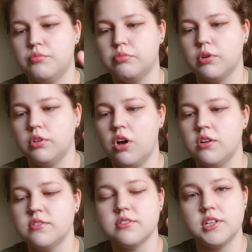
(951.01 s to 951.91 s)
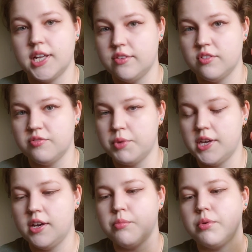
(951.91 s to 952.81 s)
prolongs the life of
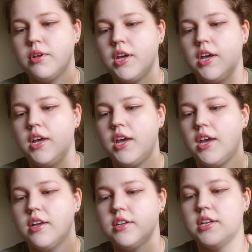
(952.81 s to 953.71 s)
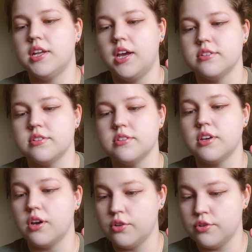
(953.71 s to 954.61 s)
makeup, and enhances the
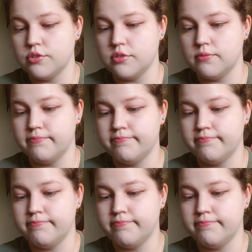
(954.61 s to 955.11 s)
colors.